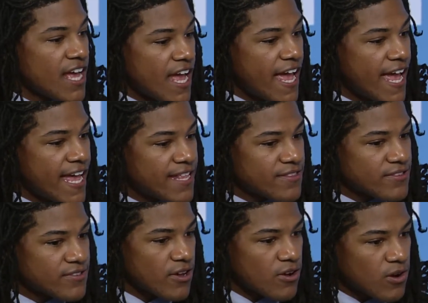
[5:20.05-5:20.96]
And
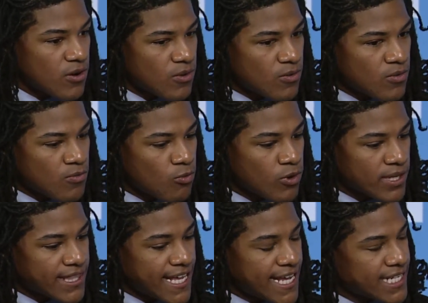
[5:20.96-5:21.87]
so what
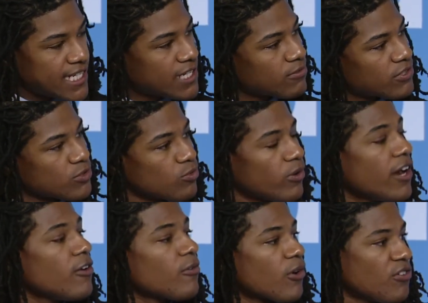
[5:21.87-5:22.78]
that did was
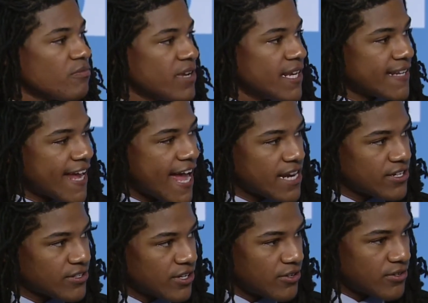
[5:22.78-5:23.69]
railroad me, and I had to
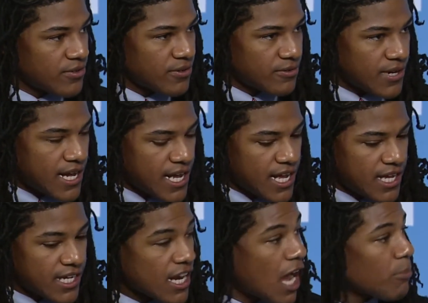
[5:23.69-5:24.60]
go to uh,
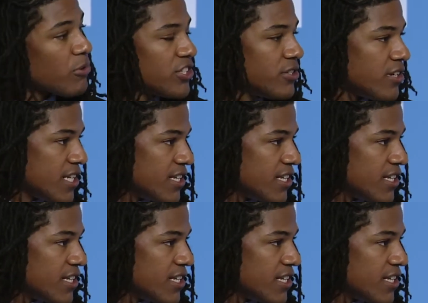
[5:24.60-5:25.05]
an opportunity